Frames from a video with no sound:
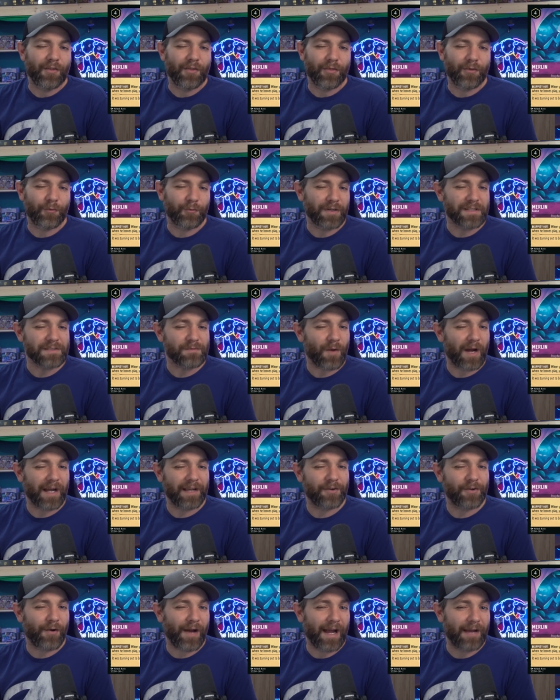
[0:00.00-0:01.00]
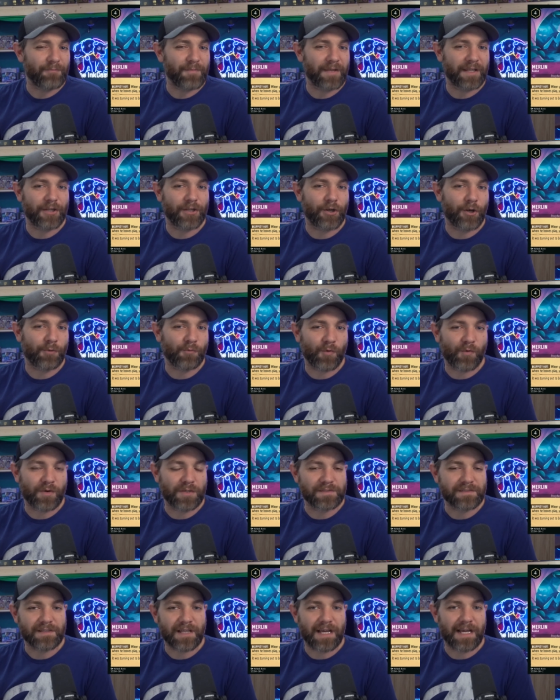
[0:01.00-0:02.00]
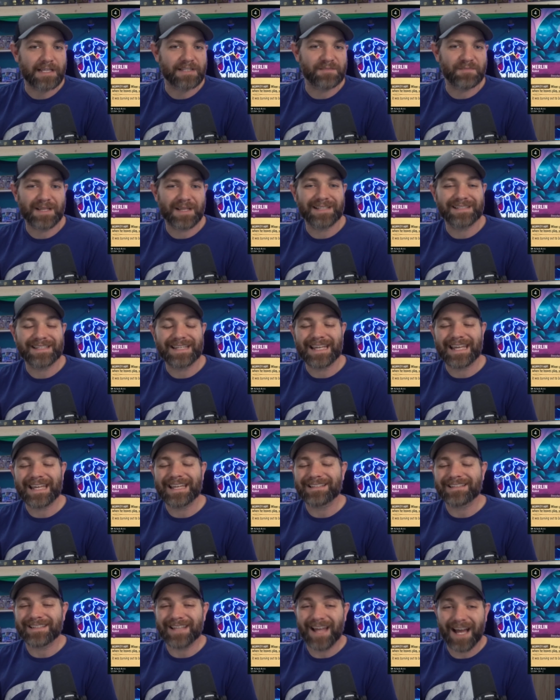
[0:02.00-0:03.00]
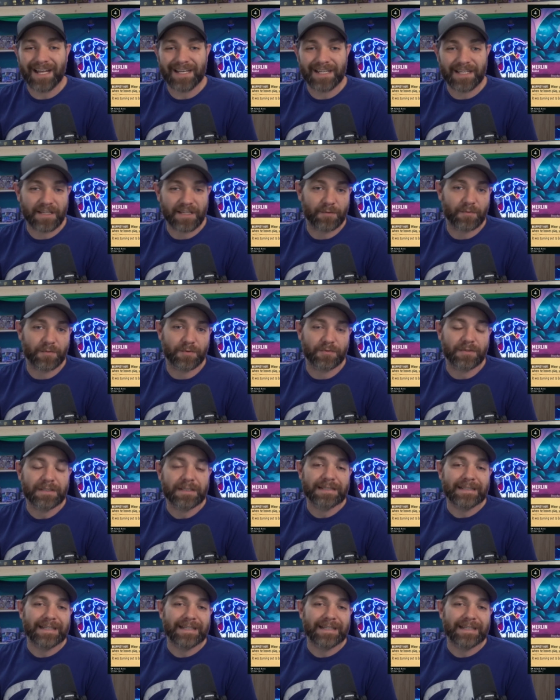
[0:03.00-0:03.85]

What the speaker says: The reason why I don't have him in the number 1 slot is because he is not inkable,